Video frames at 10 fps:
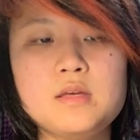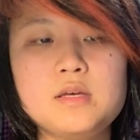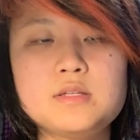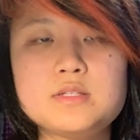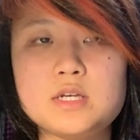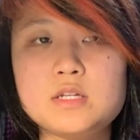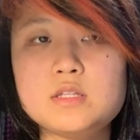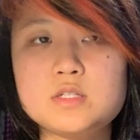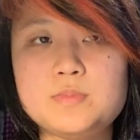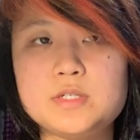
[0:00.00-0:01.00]
Inside of
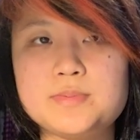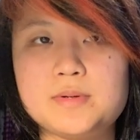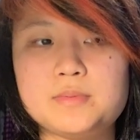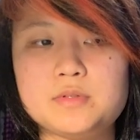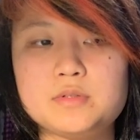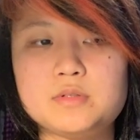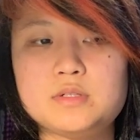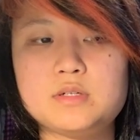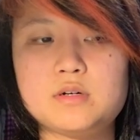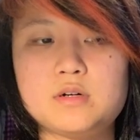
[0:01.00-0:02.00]
the speech bubble
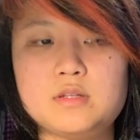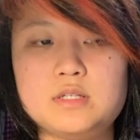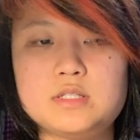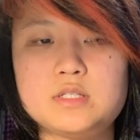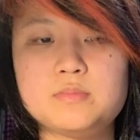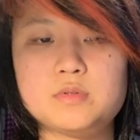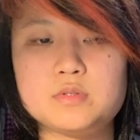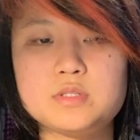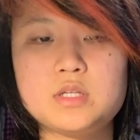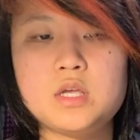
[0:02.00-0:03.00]
are these
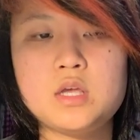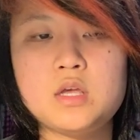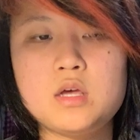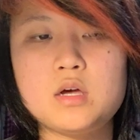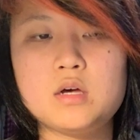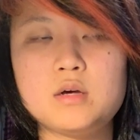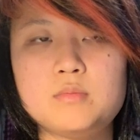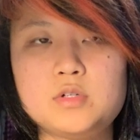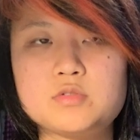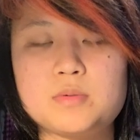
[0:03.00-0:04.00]
symbols,
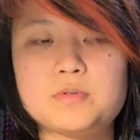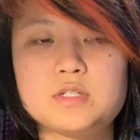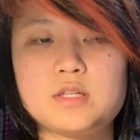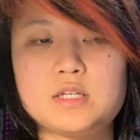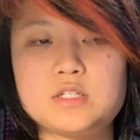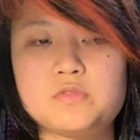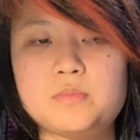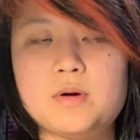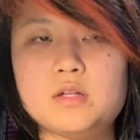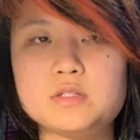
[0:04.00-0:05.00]
which represent
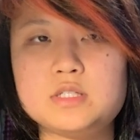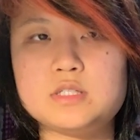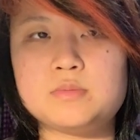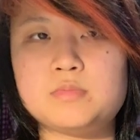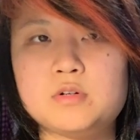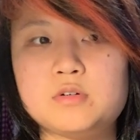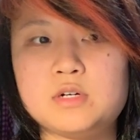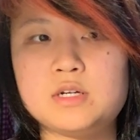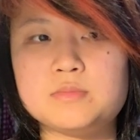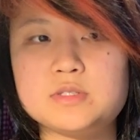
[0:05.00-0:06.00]
different policies and
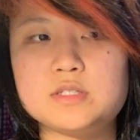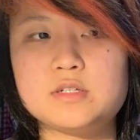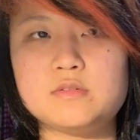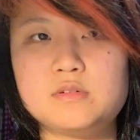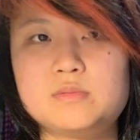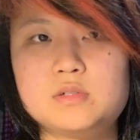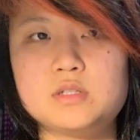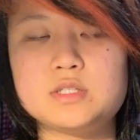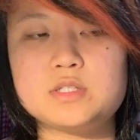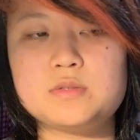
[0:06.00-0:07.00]
programs of
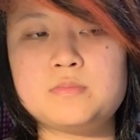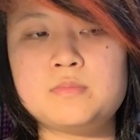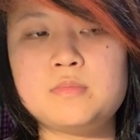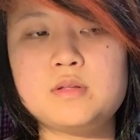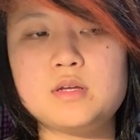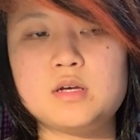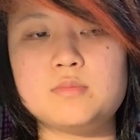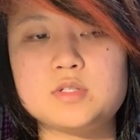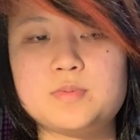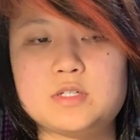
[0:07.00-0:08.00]
liberalism,
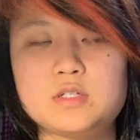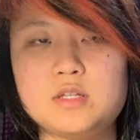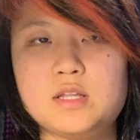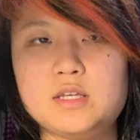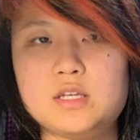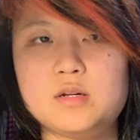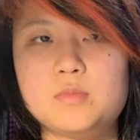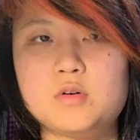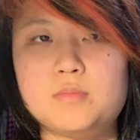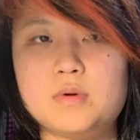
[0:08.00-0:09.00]
especially in a
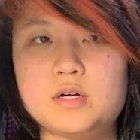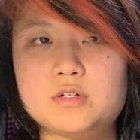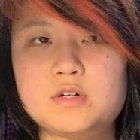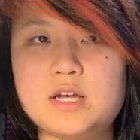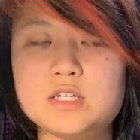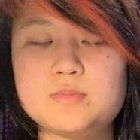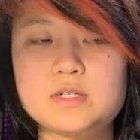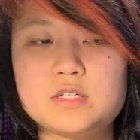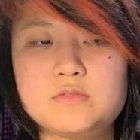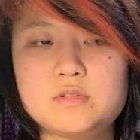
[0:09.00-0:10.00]
more modern
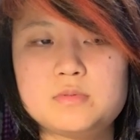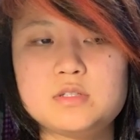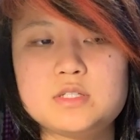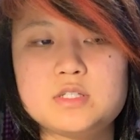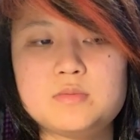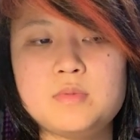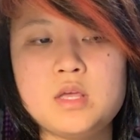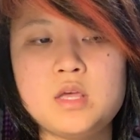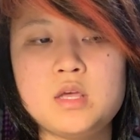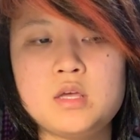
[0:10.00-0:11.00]
aspect of liberalism.
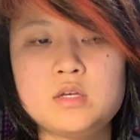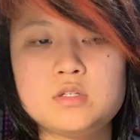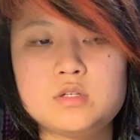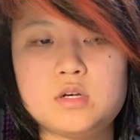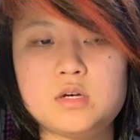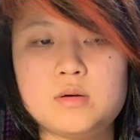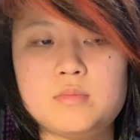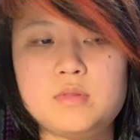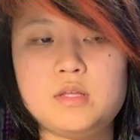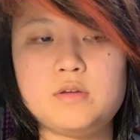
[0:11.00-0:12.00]

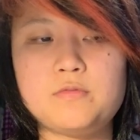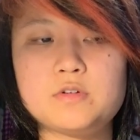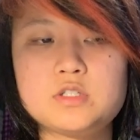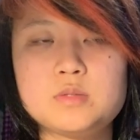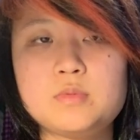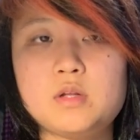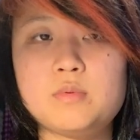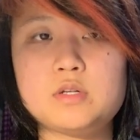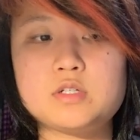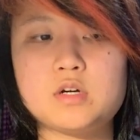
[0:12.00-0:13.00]
The first symbol I
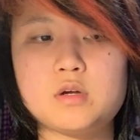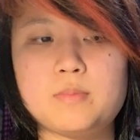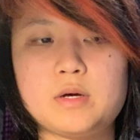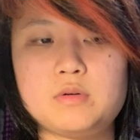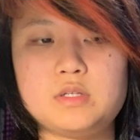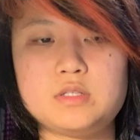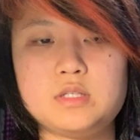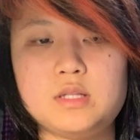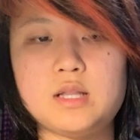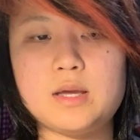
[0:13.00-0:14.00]
want to talk about is
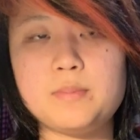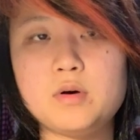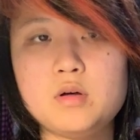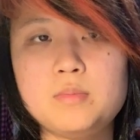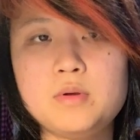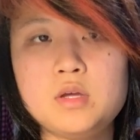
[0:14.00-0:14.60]
the light bulb.